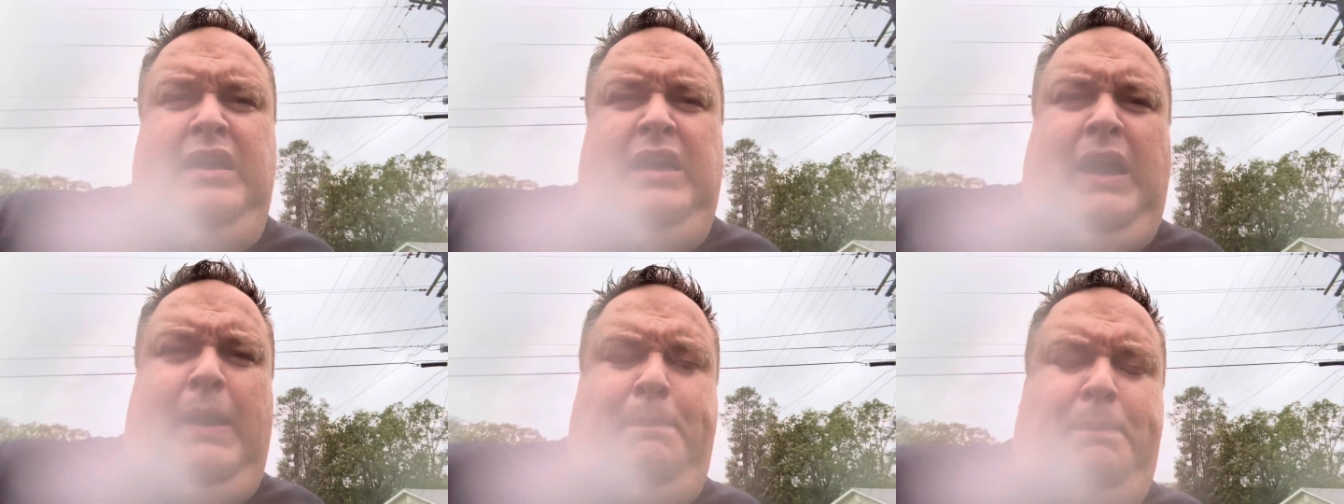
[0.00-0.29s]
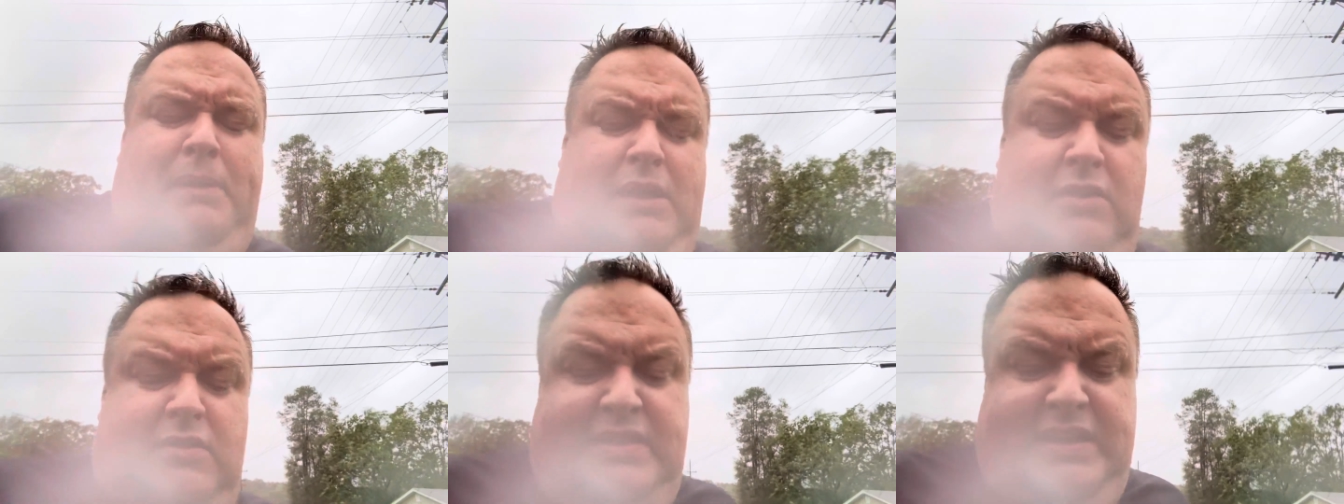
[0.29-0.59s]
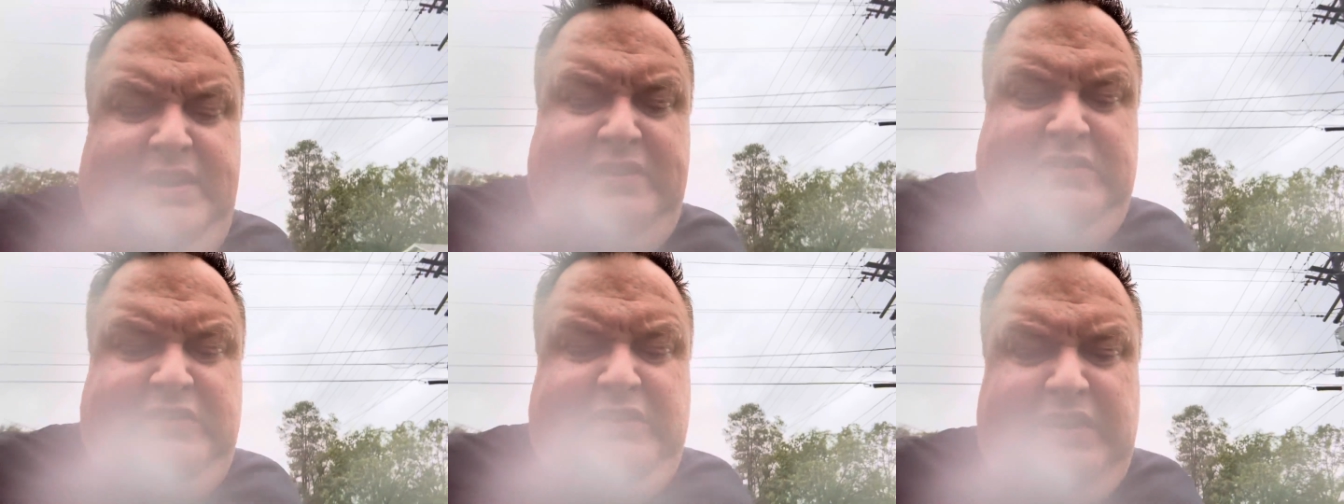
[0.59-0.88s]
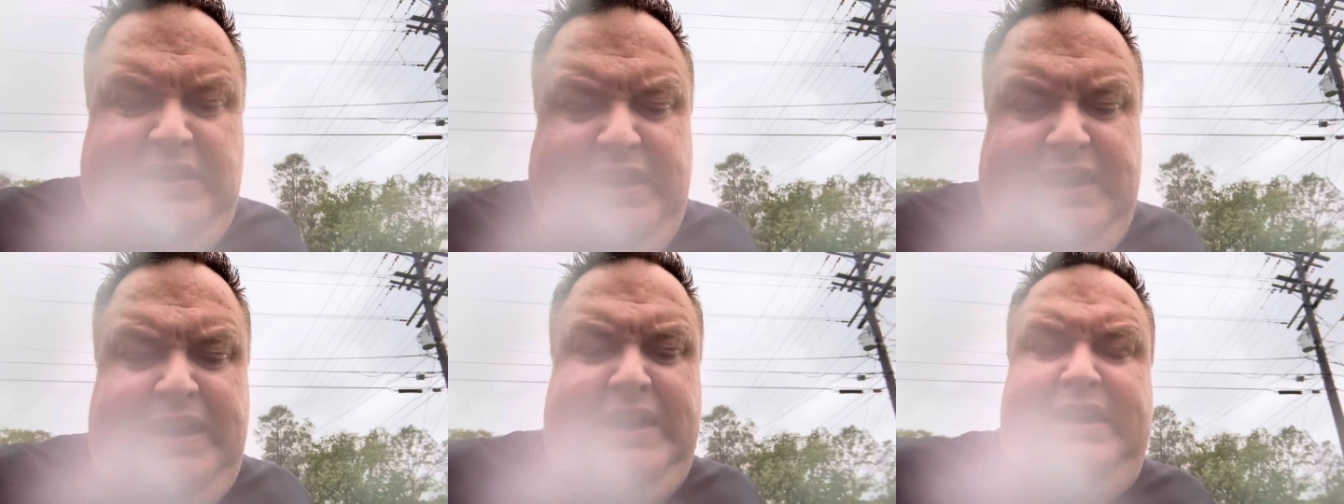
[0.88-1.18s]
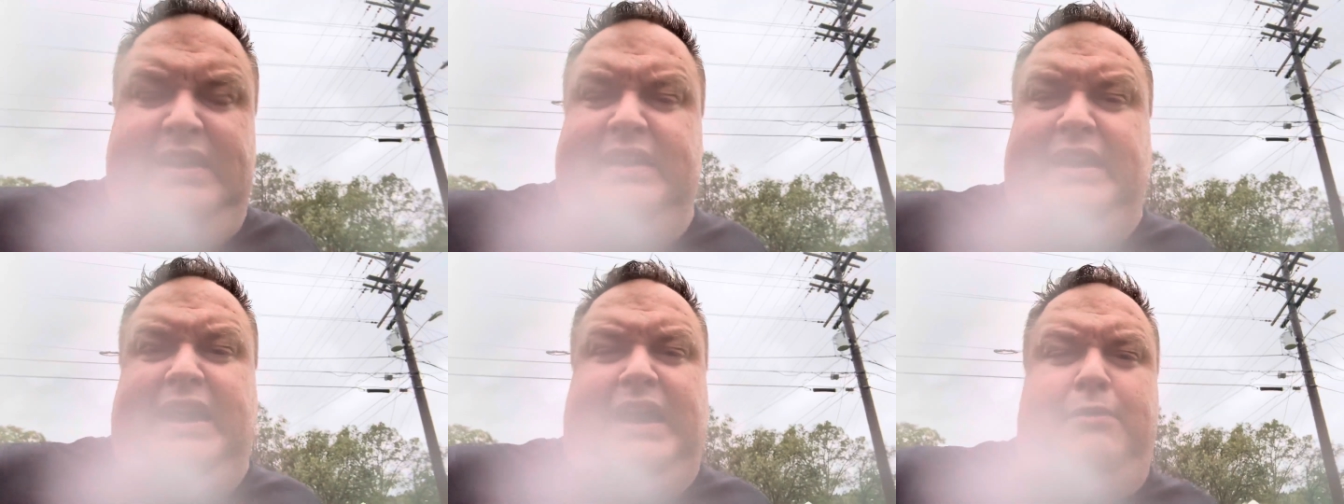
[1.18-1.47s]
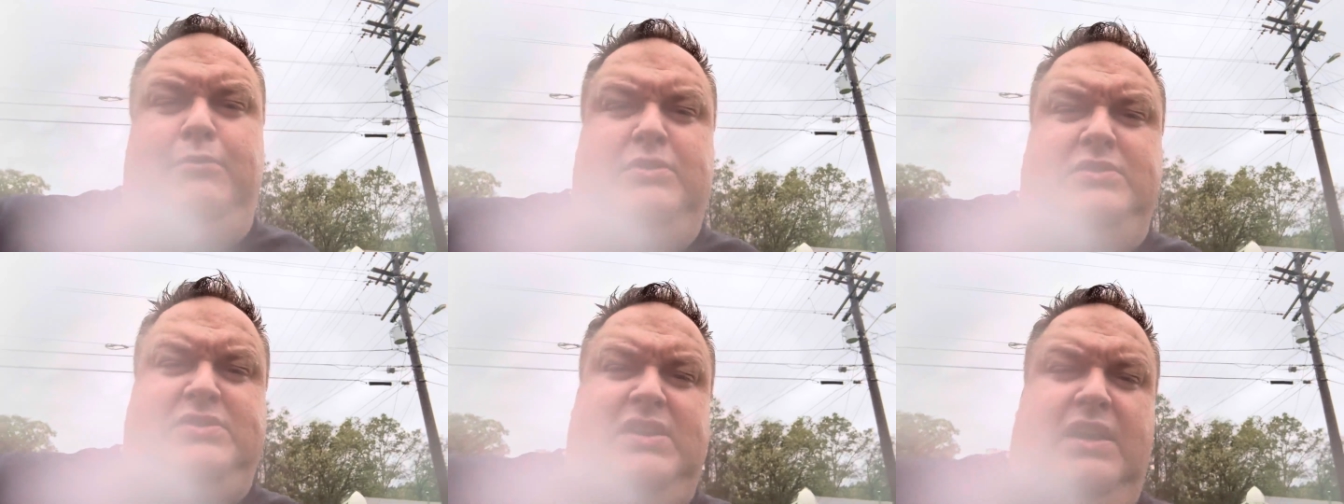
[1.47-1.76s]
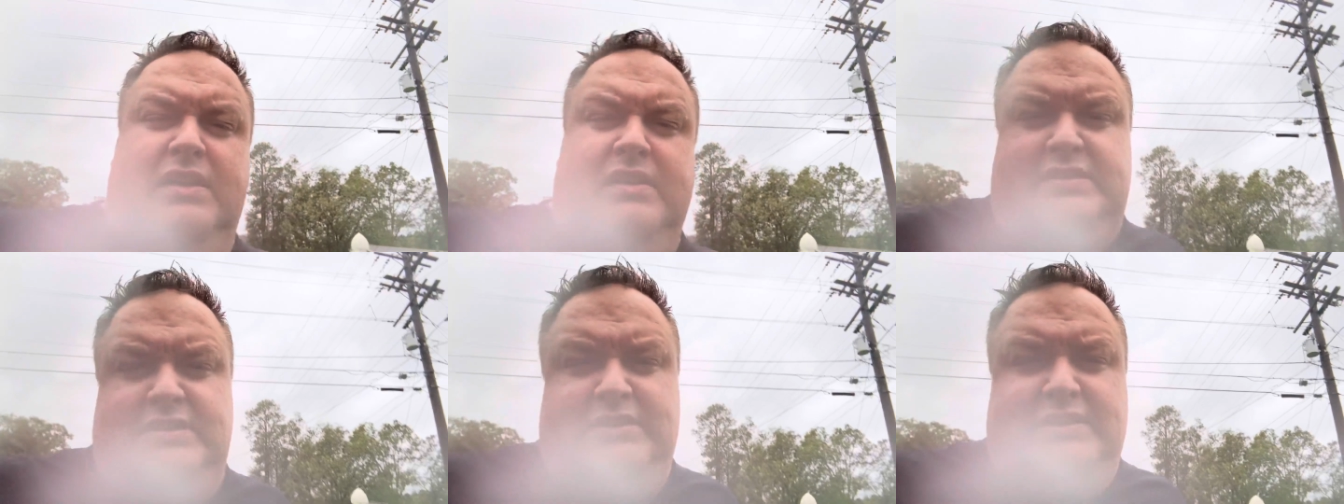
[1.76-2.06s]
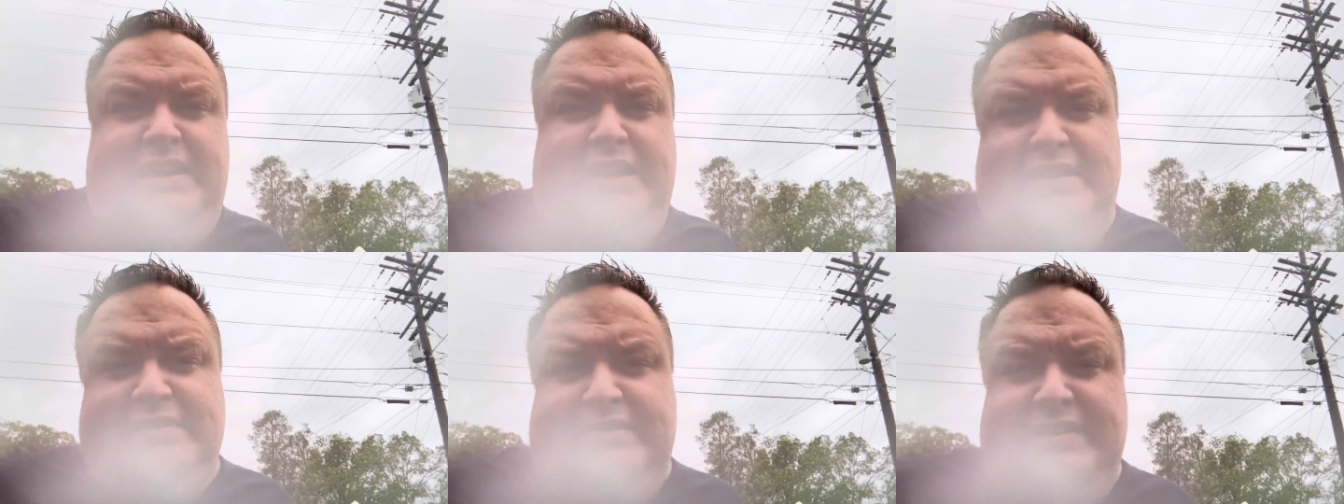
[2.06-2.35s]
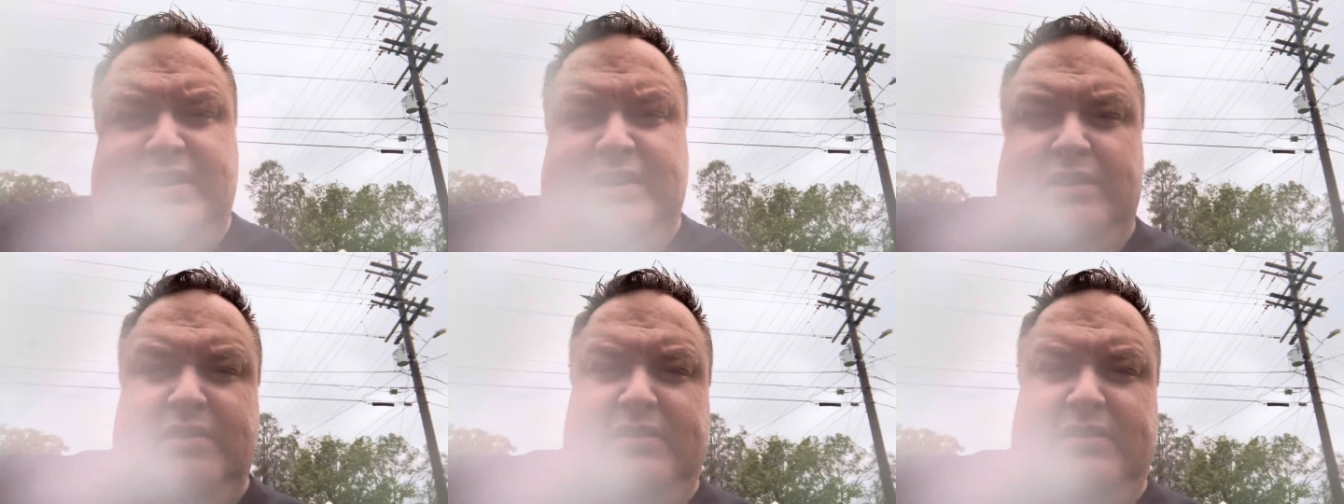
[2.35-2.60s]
upload this, and I will talk to you guys later.